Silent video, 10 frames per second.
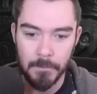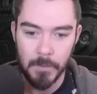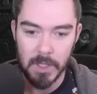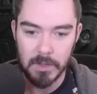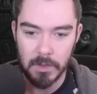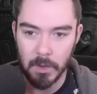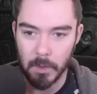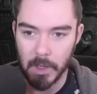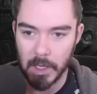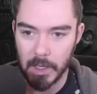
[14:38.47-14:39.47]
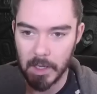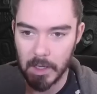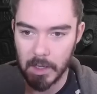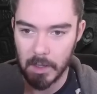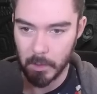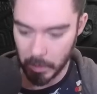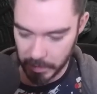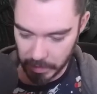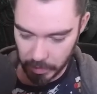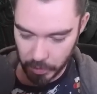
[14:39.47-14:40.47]
So, uh, what
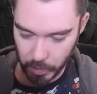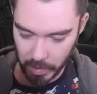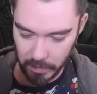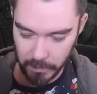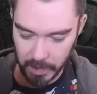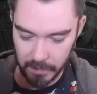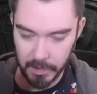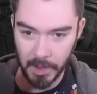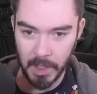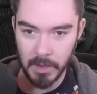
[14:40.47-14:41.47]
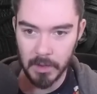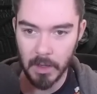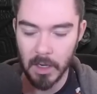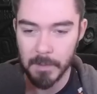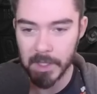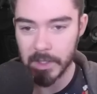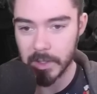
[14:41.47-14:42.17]
was it? 359 on Arbiter.